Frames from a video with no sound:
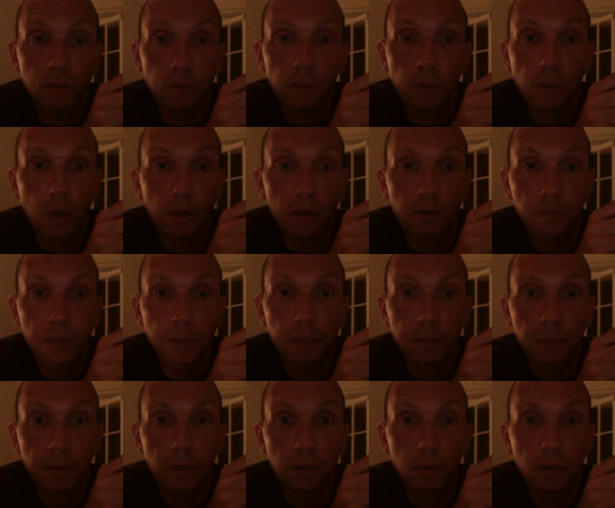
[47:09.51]
To a lot of
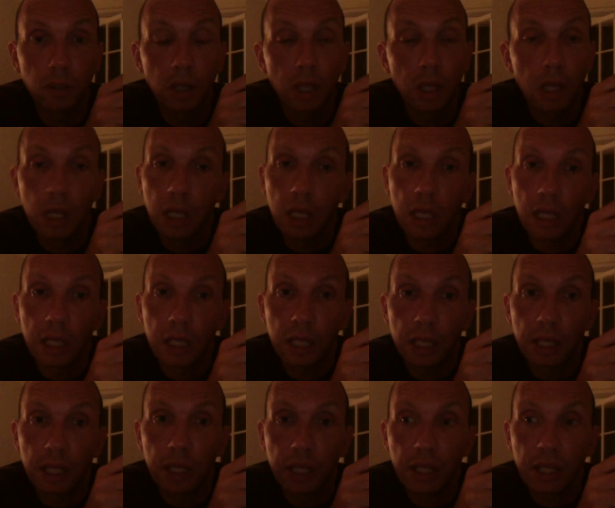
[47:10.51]
people,
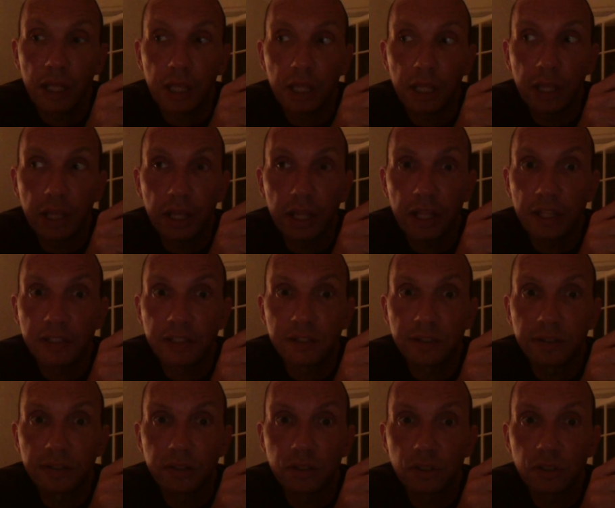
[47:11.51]
it